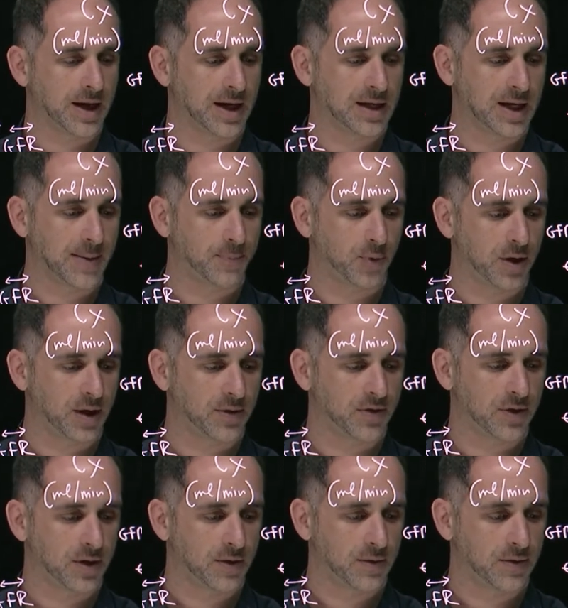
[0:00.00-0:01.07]
I end up
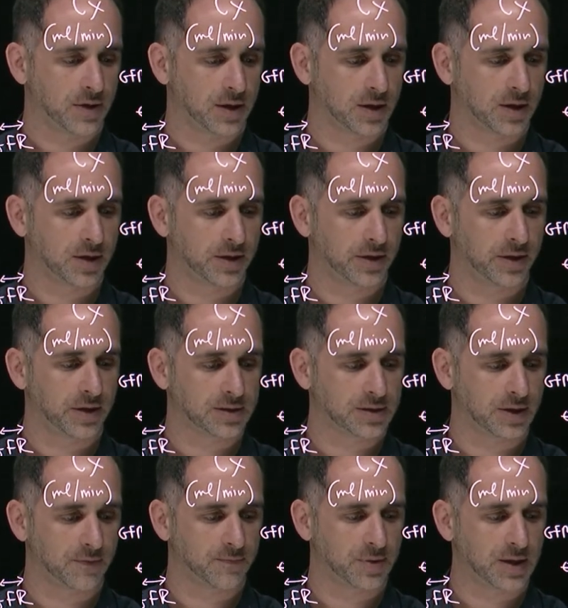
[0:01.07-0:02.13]
with the
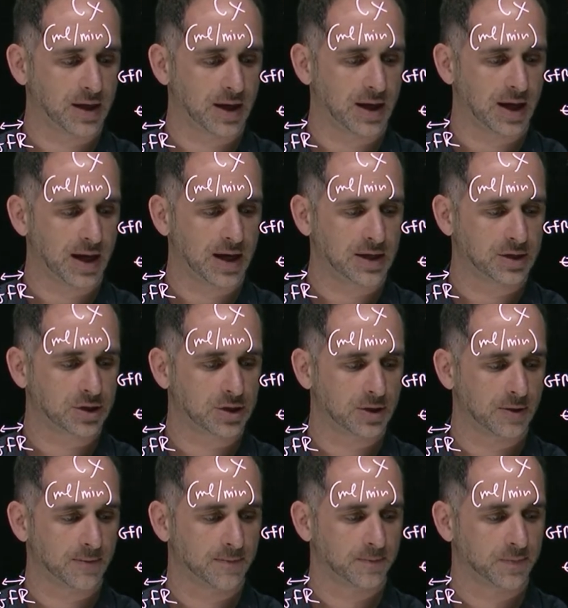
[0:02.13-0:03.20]
clearance of
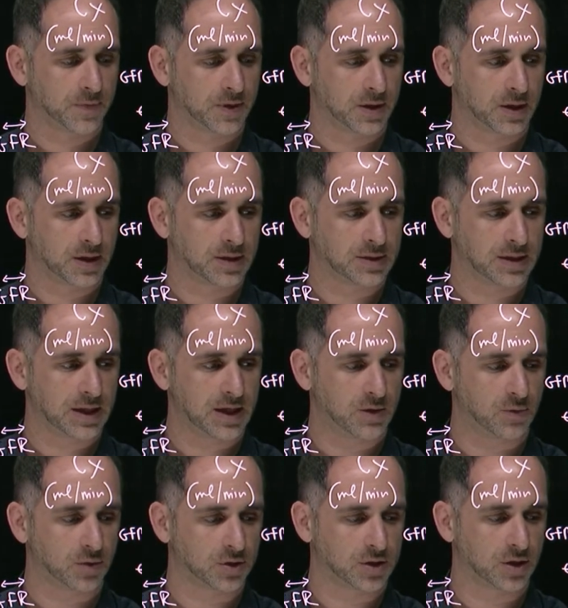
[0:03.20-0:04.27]
PAH is
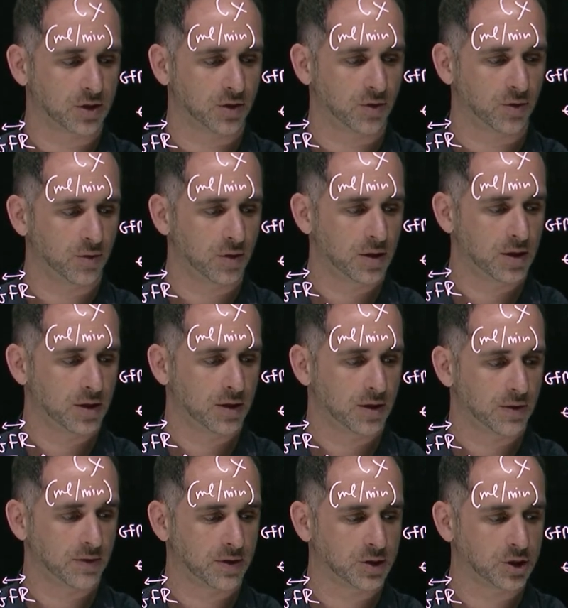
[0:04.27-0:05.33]
equal to
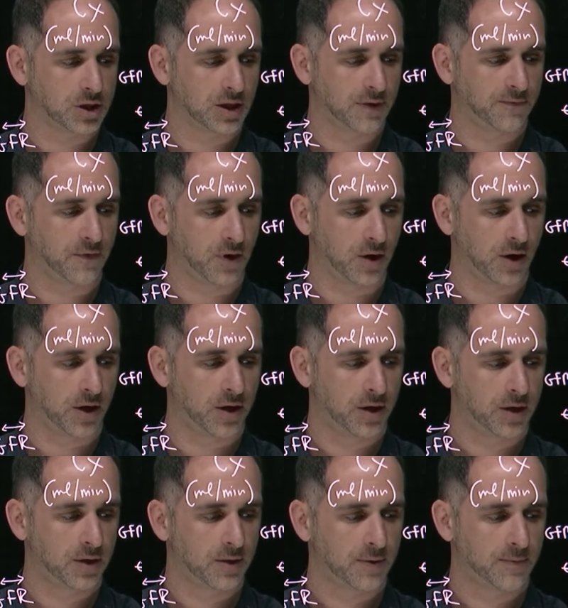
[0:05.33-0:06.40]
the
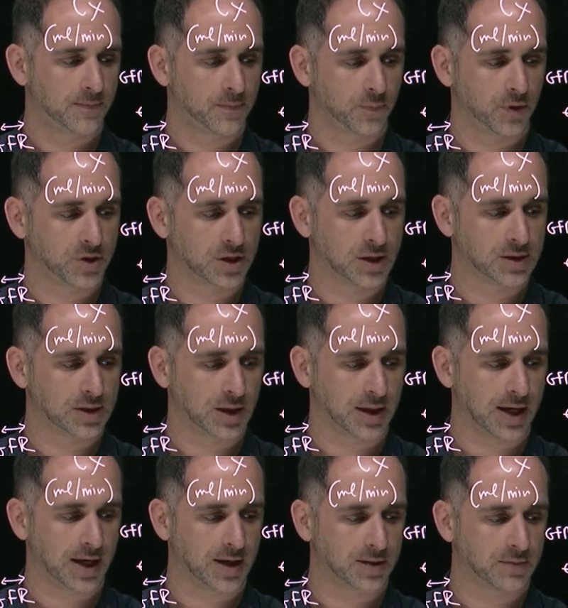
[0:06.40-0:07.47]
GFR, which is,
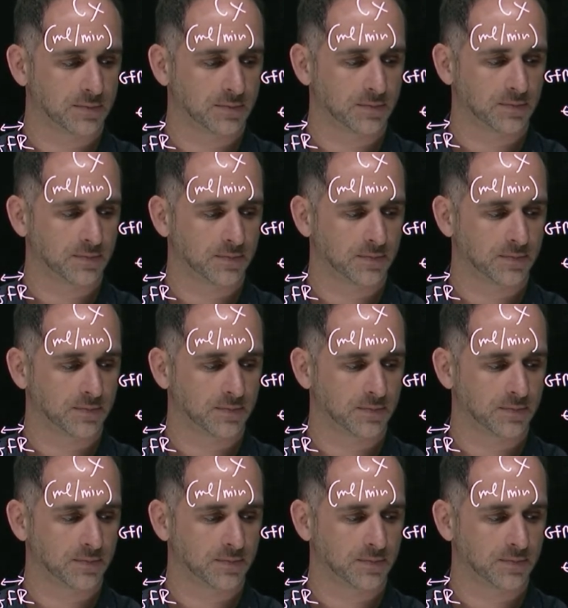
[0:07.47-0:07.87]
again,